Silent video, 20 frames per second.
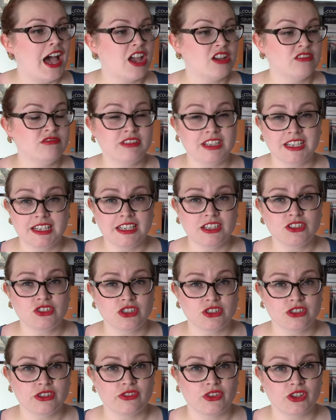I really
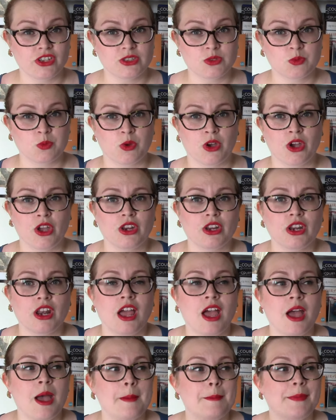enjoyed the first
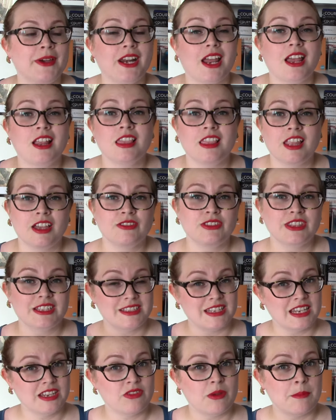one, but I love
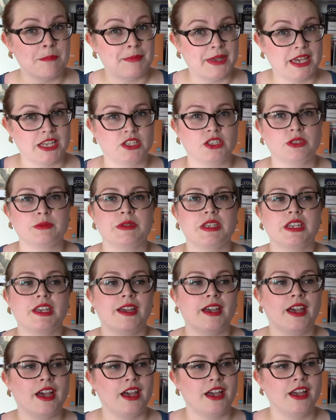this even better
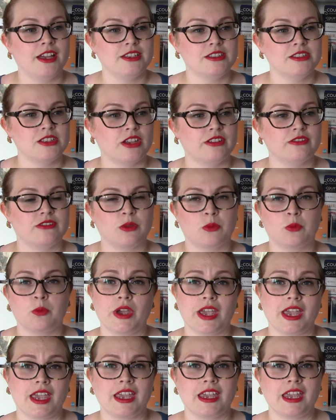because of the
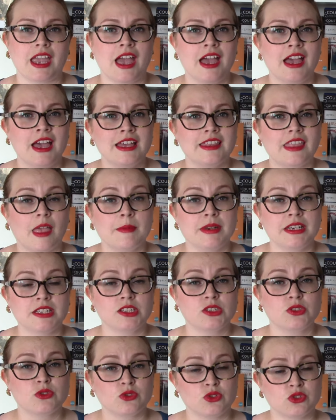way that
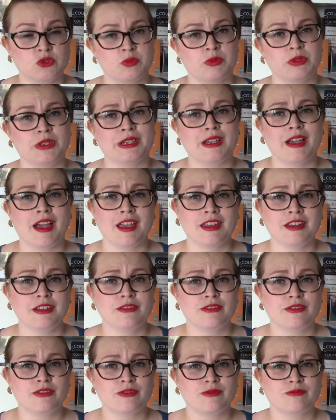Melinda Salisbury
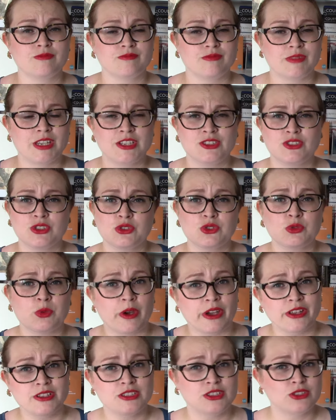kind of
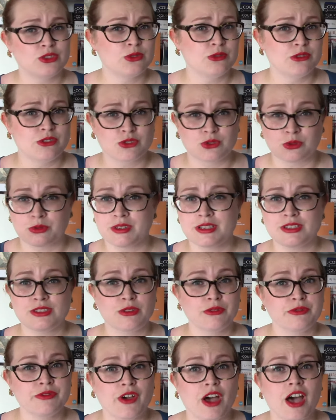intertwines the two
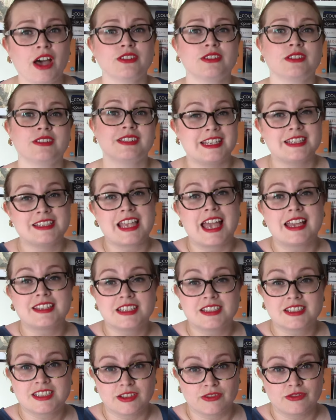stories so far. So this
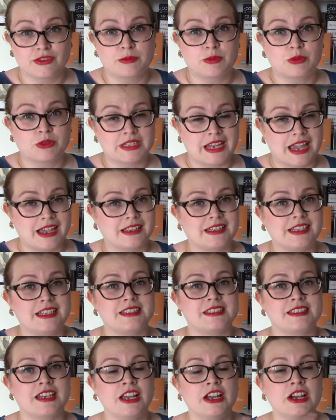has a different
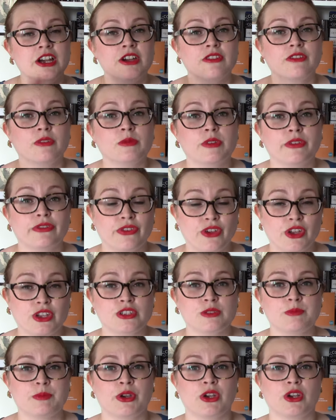protagonist from the
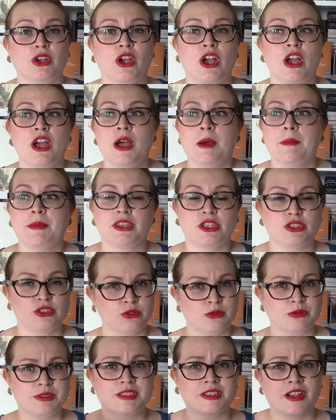first book, but the
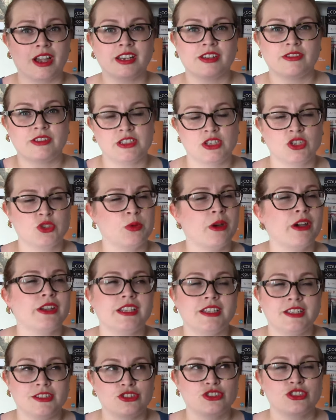stories kind of
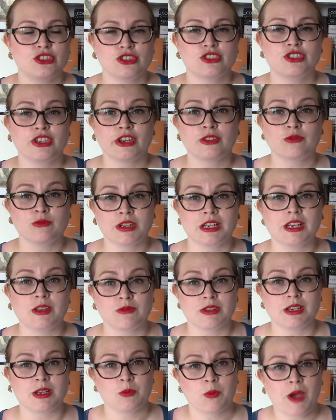intertwine. It's just done
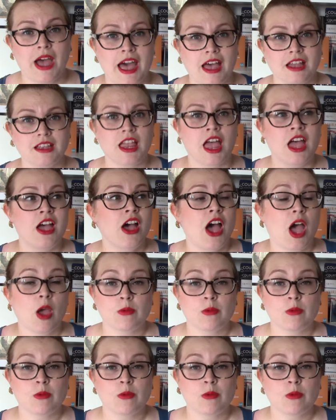really, really well.